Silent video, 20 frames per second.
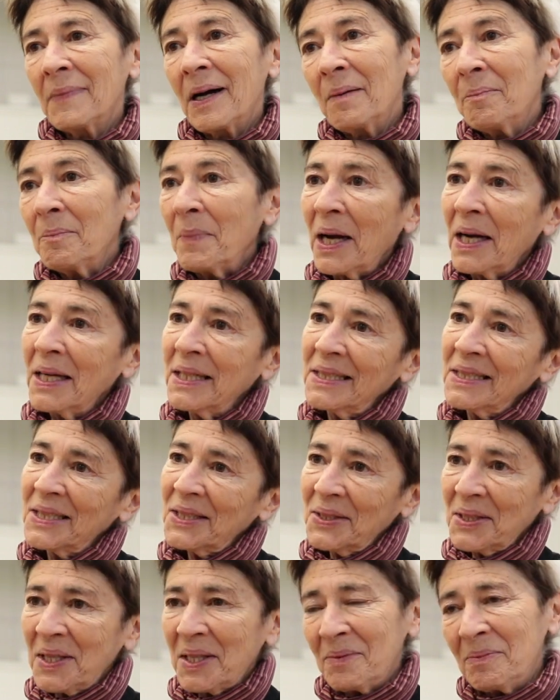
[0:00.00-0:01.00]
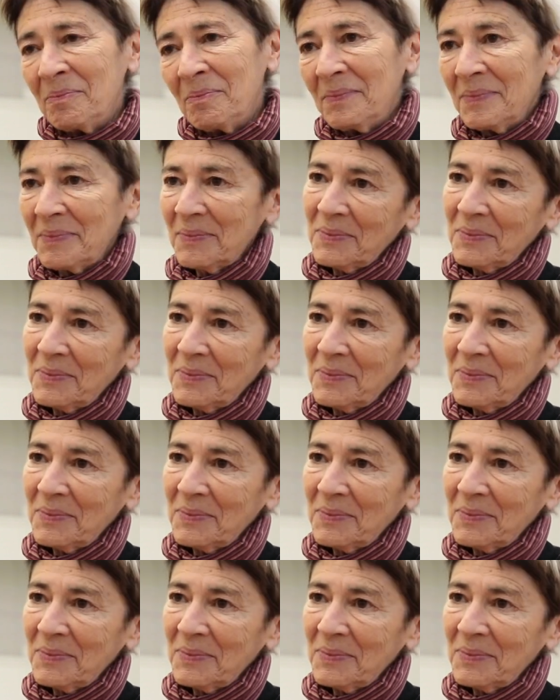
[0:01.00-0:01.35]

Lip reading: a mind and then